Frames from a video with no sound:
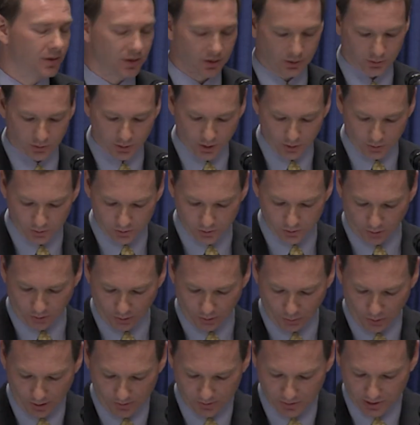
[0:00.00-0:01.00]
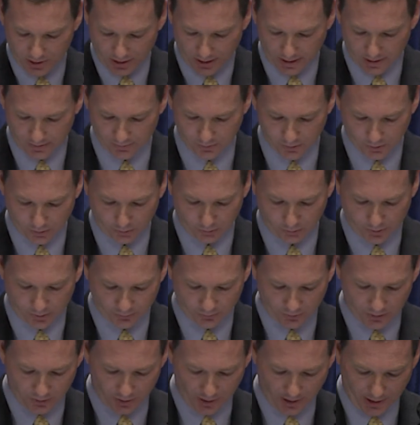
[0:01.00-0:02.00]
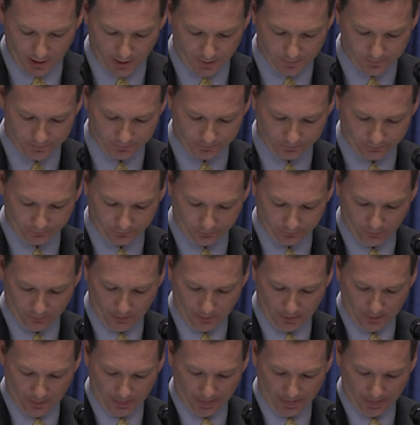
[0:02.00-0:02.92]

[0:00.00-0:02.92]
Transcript: So go to our website if you want to review that.